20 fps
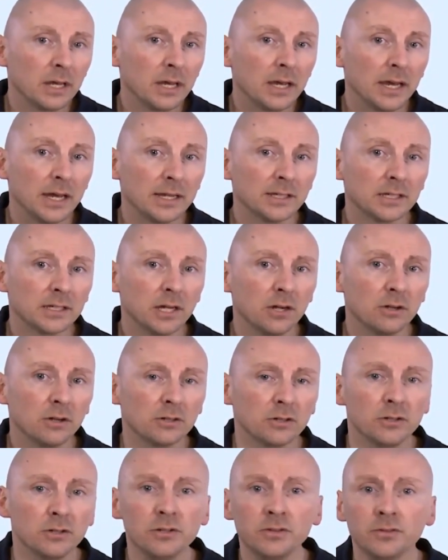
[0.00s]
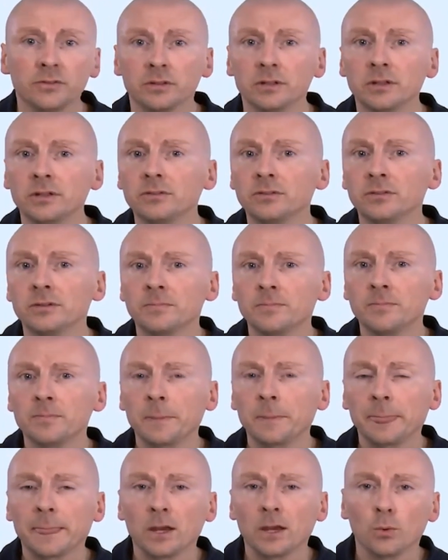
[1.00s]
and characteristics
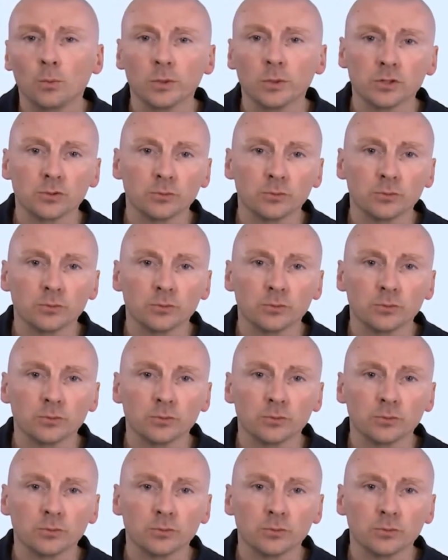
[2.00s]
which